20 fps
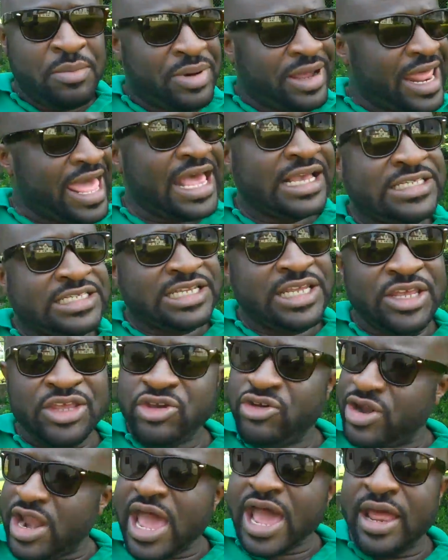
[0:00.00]
but actually
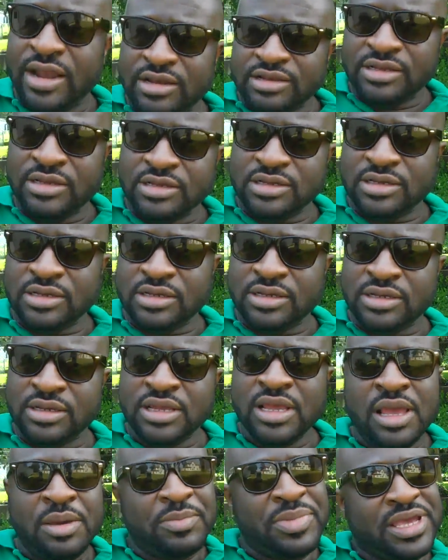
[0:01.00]
you're not.
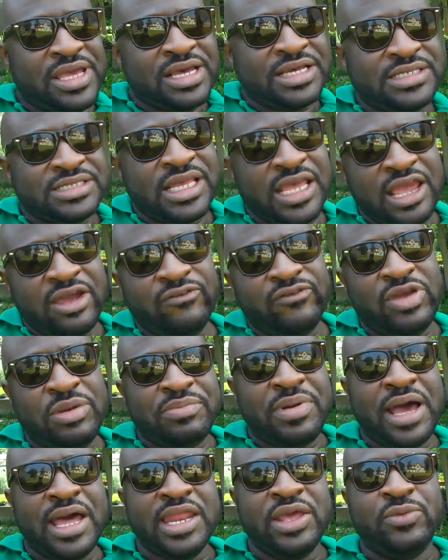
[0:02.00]
Because
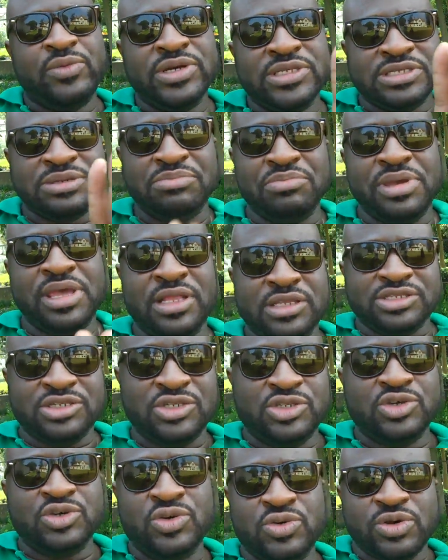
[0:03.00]
everybody wasn't meant
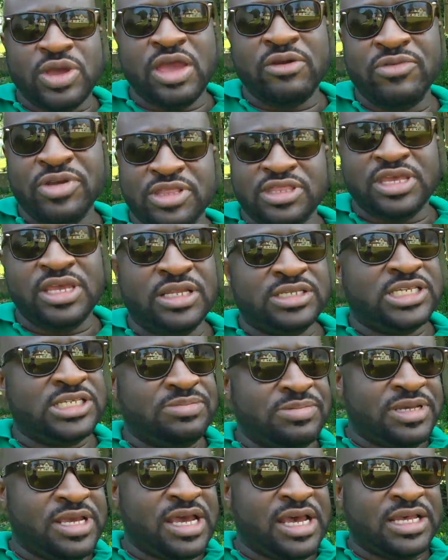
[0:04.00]
to do everything.
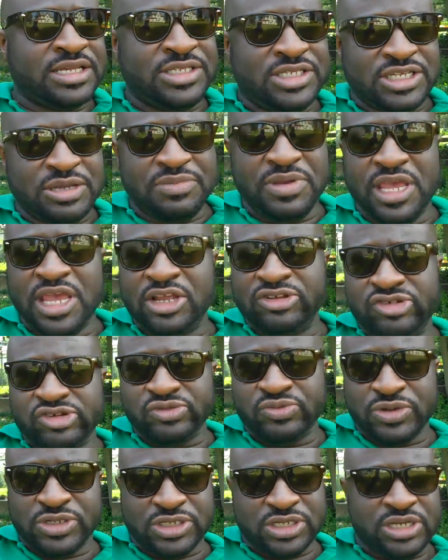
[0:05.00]
Just because Jimi
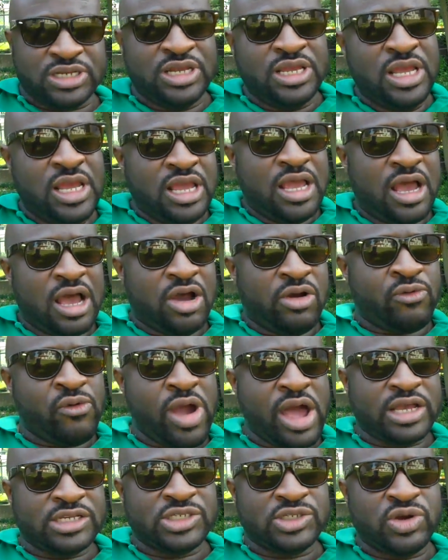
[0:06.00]
Hendrix was a
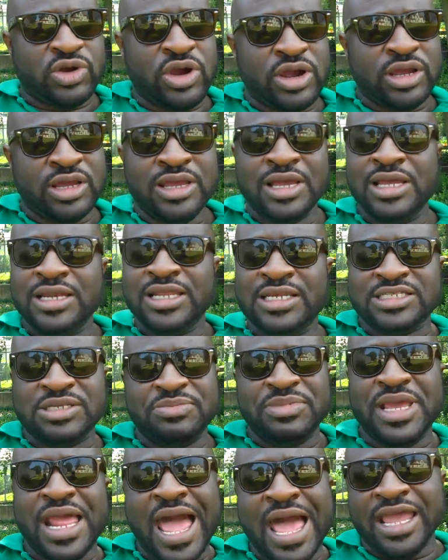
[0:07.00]
rock star
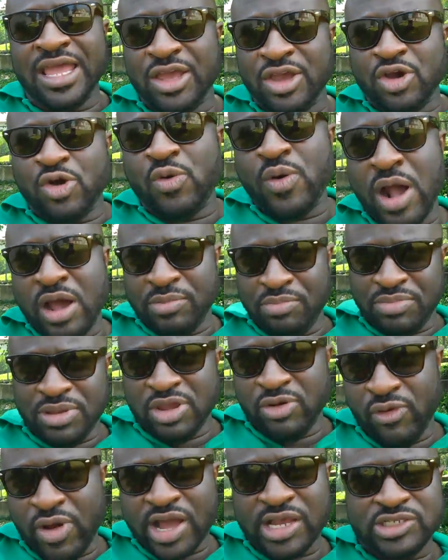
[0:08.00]
doesn't mean I can go out and
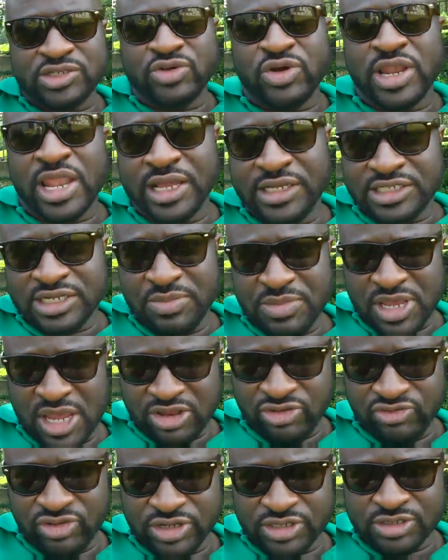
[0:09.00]
be a rock star like Jimi
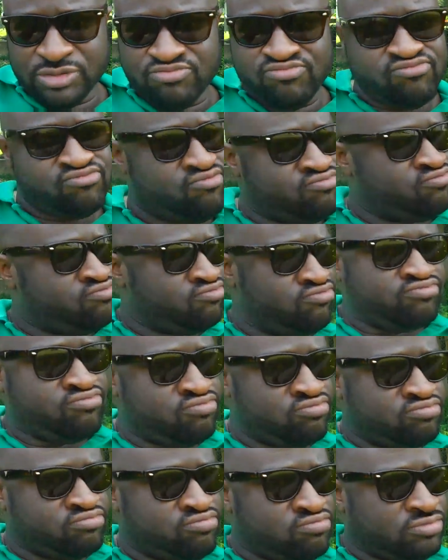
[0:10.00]
Hendrix.
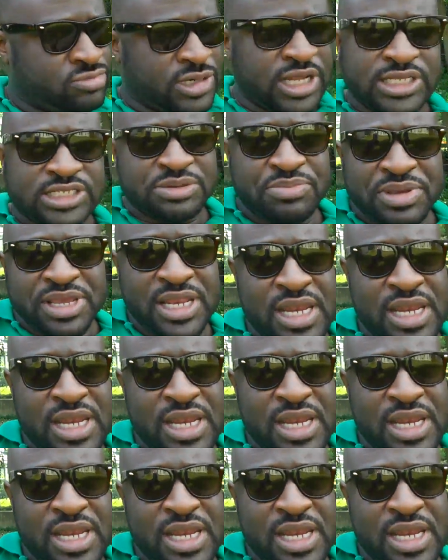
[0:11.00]
Doesn't